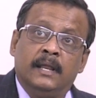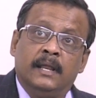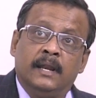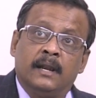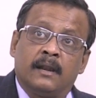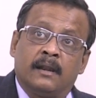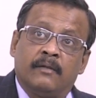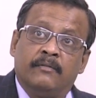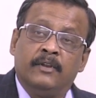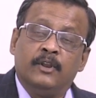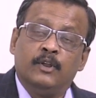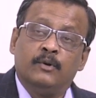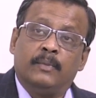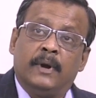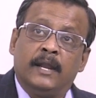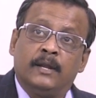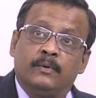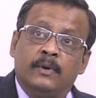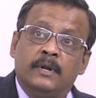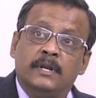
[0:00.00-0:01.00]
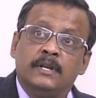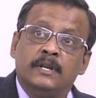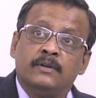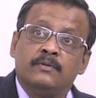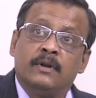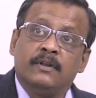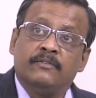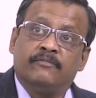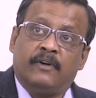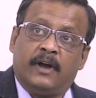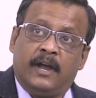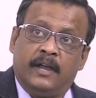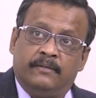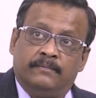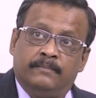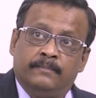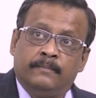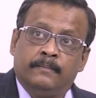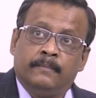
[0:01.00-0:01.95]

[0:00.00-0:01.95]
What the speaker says: in revenue by 2025.